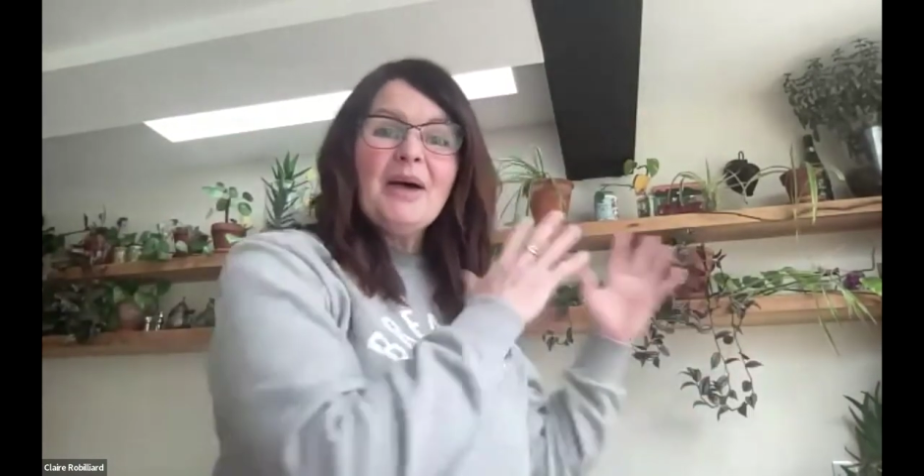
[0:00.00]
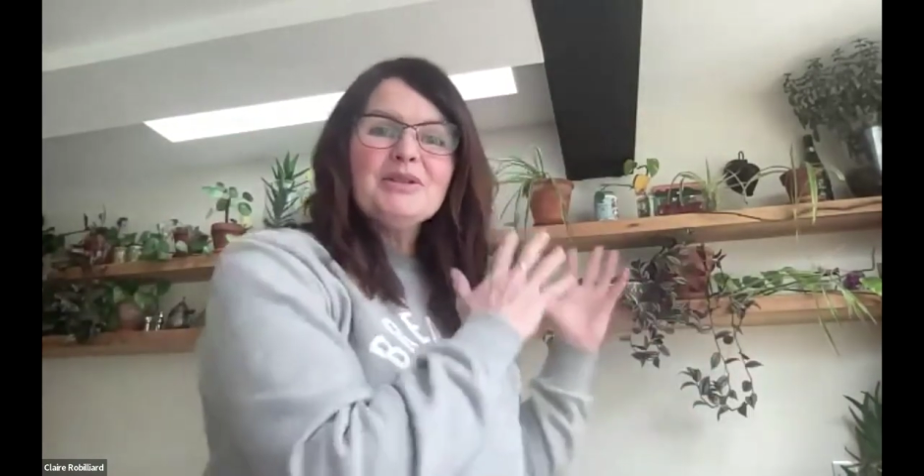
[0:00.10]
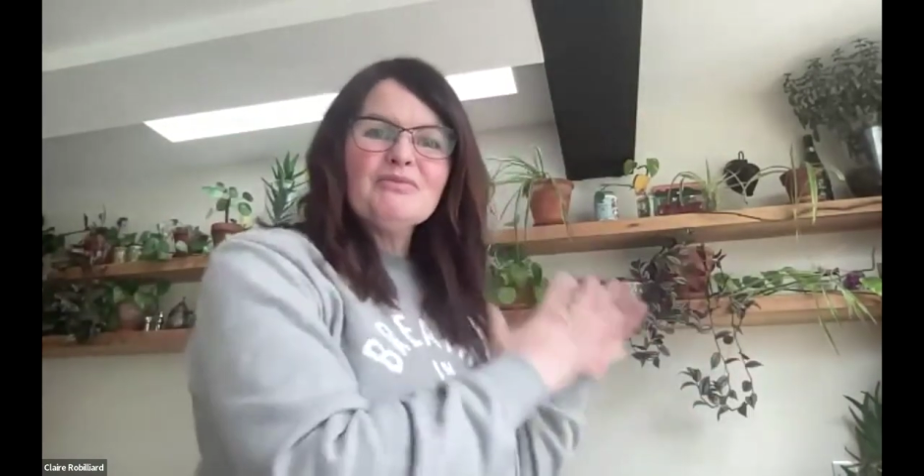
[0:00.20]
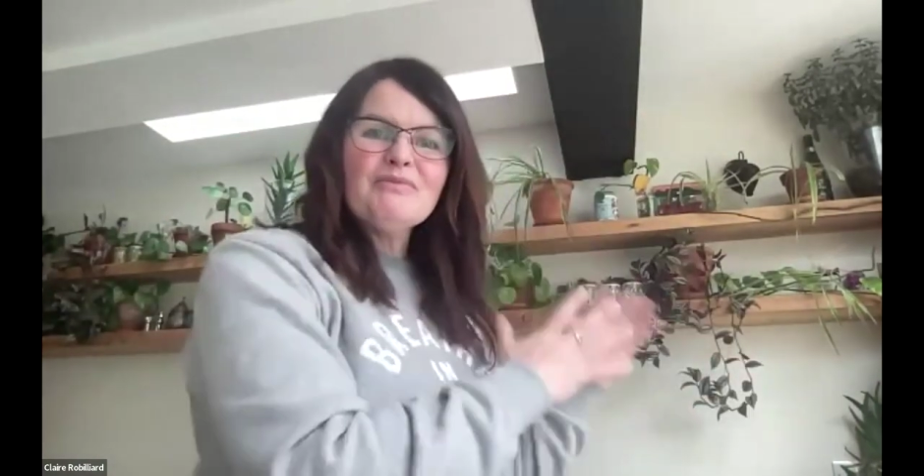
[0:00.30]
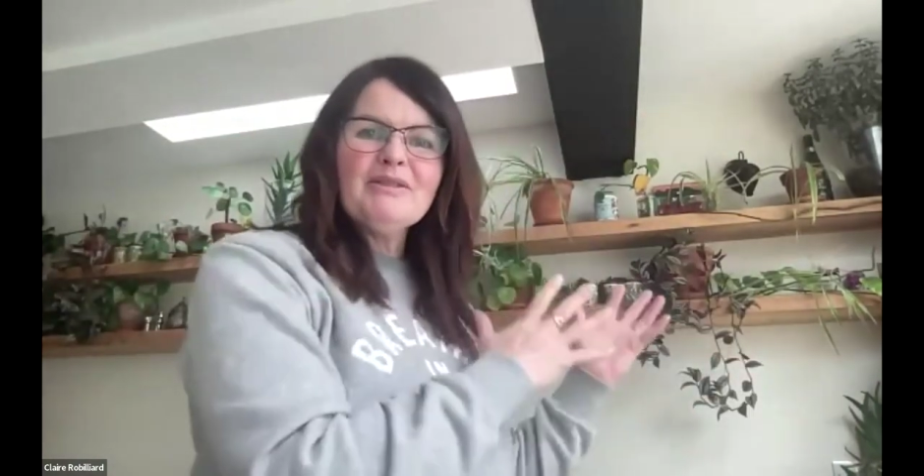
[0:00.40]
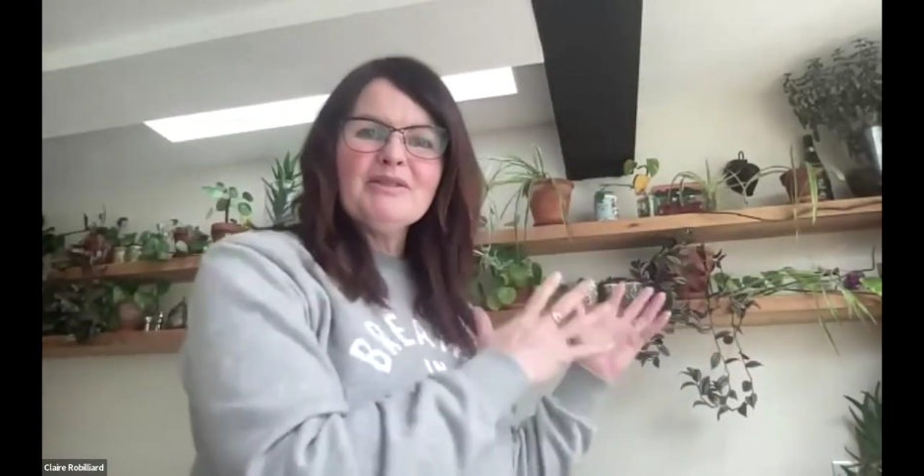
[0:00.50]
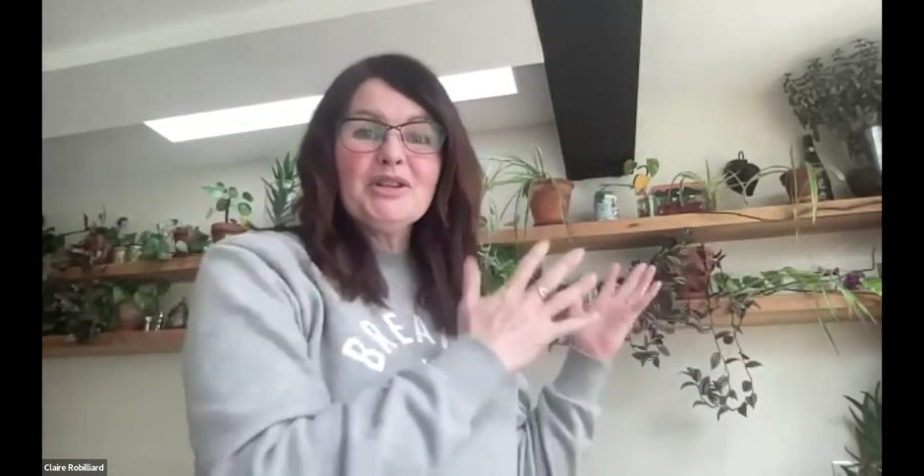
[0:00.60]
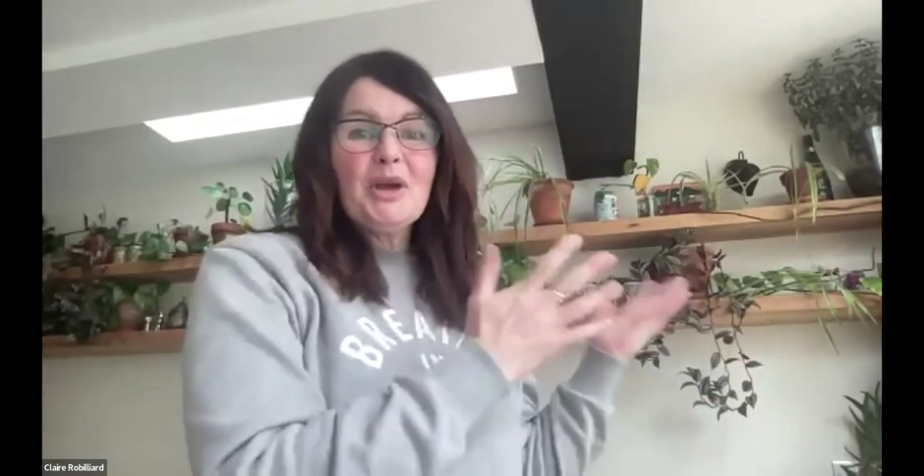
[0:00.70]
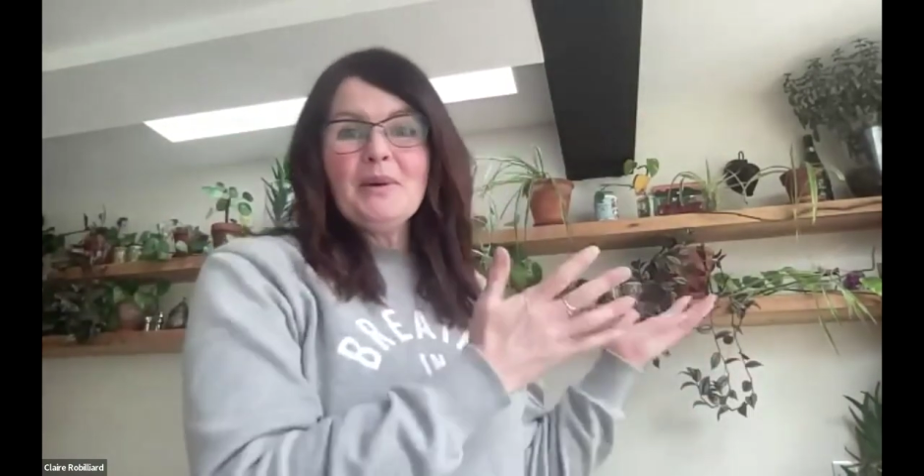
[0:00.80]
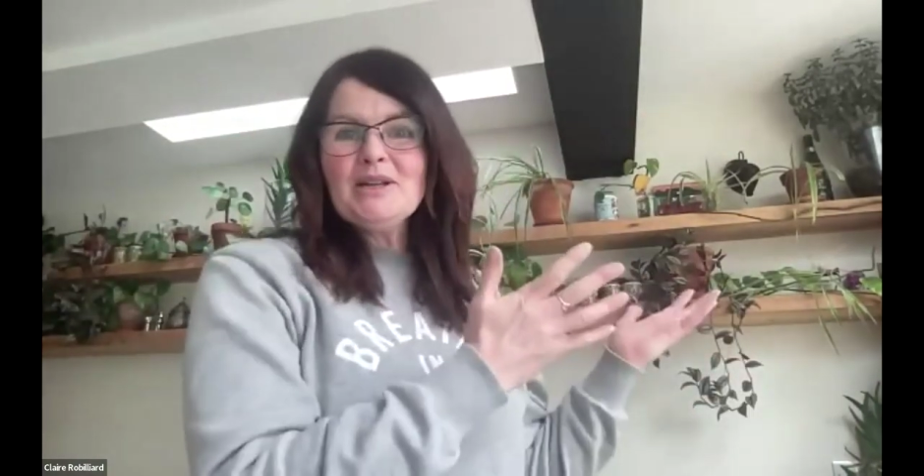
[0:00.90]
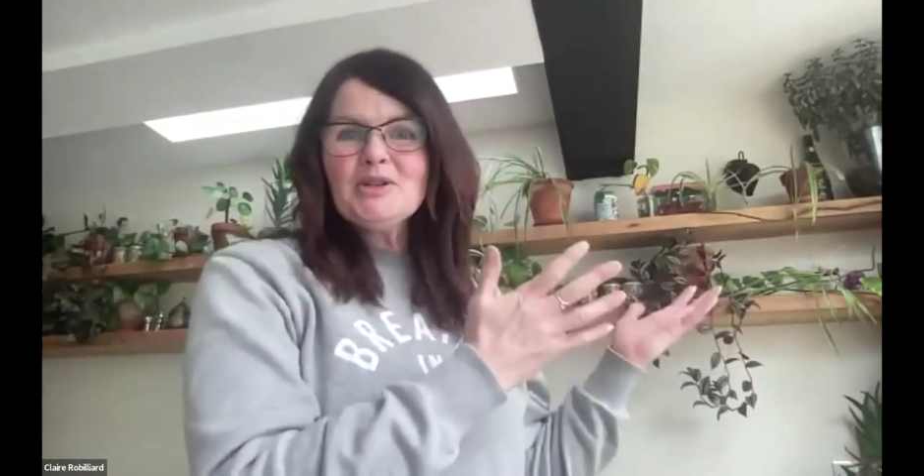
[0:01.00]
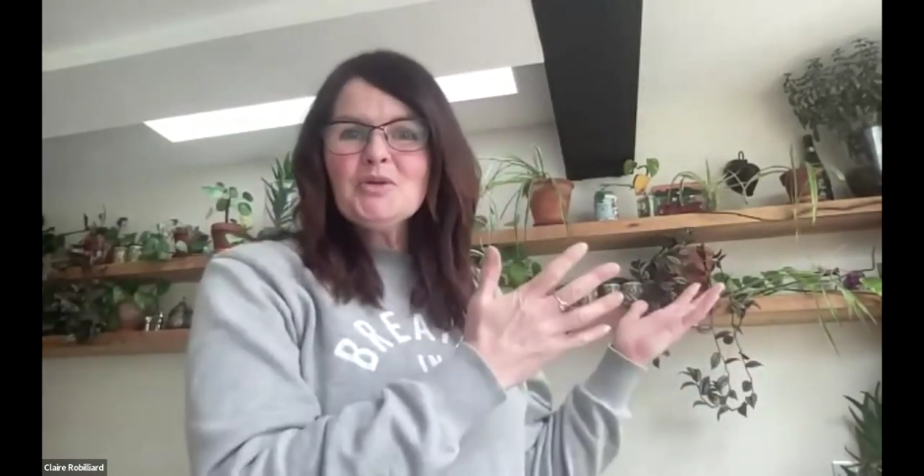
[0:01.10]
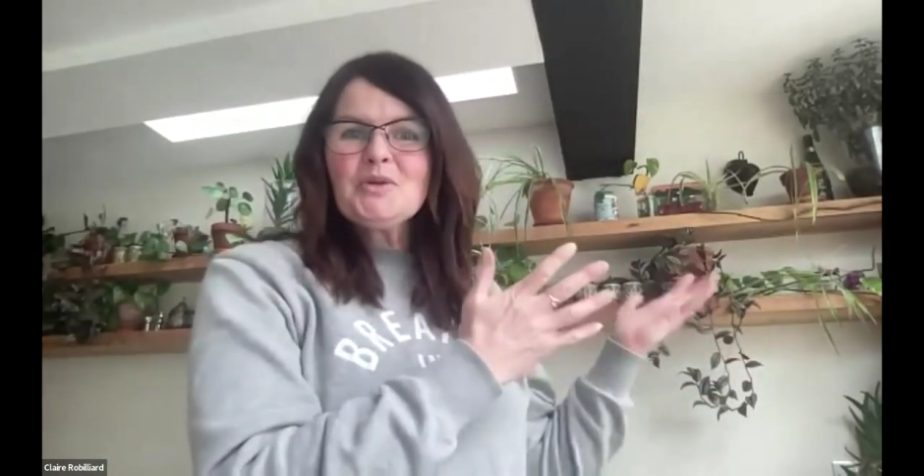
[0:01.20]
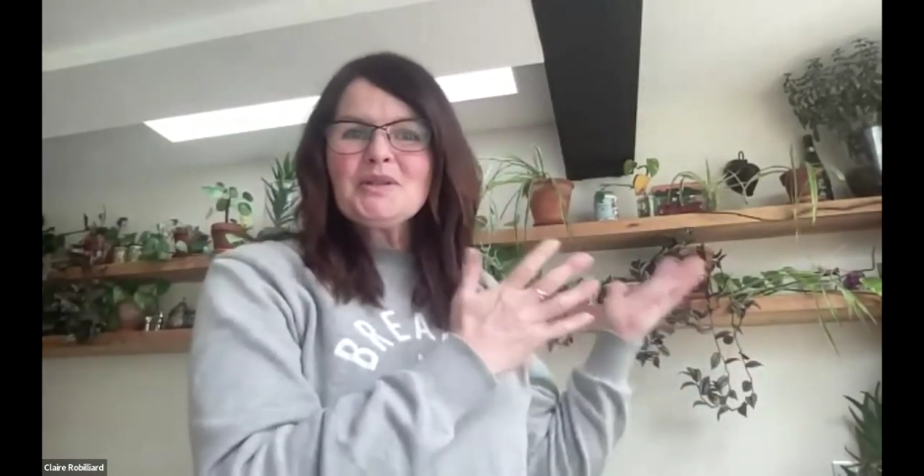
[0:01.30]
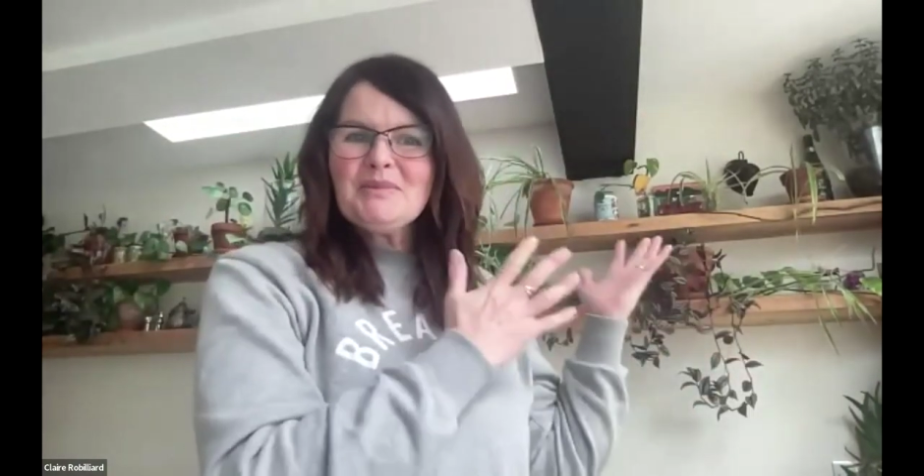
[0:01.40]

I'm surrounded, though indoors,